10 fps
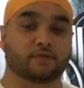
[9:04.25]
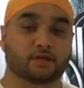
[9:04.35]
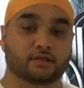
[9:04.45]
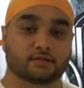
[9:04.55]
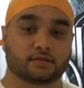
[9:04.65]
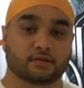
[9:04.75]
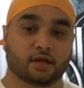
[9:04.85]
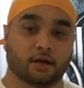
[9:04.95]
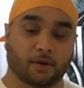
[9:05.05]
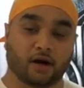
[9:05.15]
have been,
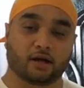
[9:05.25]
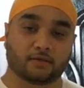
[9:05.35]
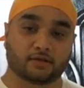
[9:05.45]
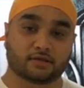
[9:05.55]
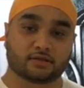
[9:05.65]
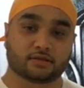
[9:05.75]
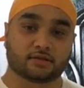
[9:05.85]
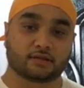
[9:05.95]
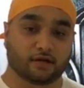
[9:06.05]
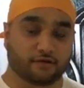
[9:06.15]
a parliament
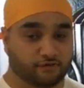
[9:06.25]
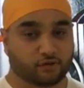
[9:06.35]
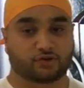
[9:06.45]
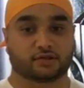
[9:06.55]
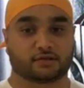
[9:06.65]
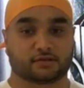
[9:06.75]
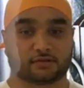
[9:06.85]
and a fortress.